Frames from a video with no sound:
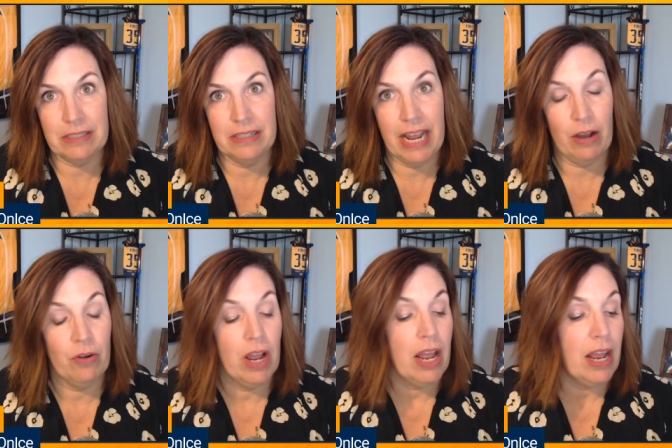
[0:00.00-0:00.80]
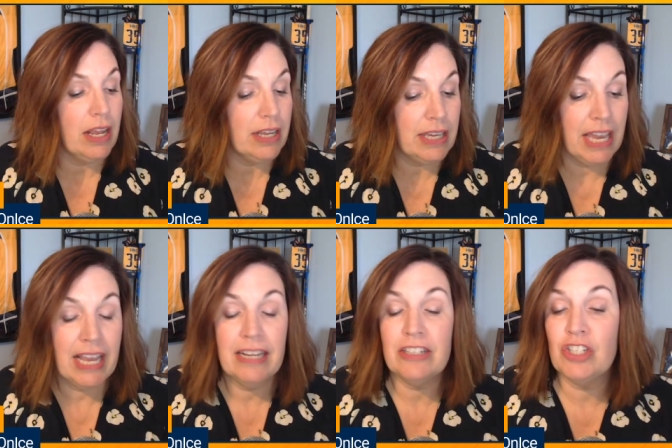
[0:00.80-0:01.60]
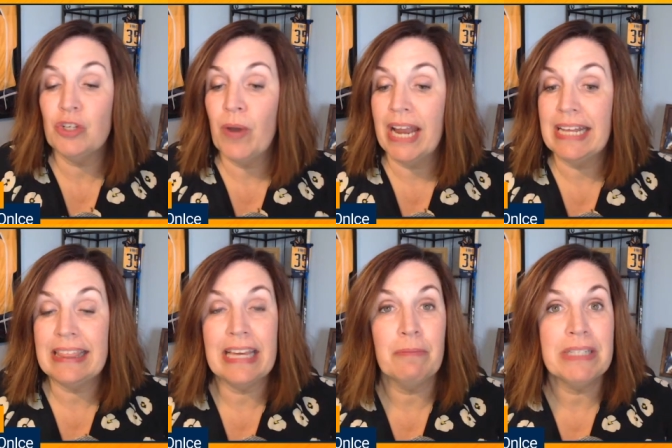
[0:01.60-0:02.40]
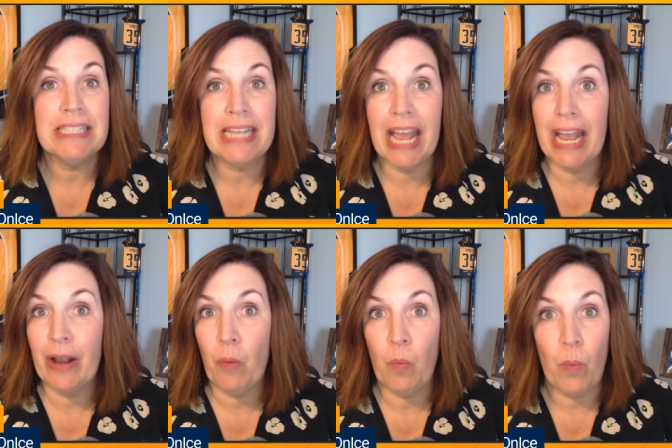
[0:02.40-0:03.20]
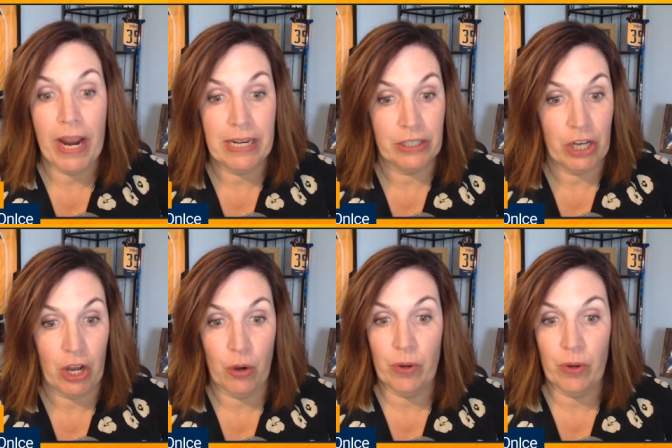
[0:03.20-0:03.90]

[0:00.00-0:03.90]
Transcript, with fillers: Now, can't do anything but say, way to go.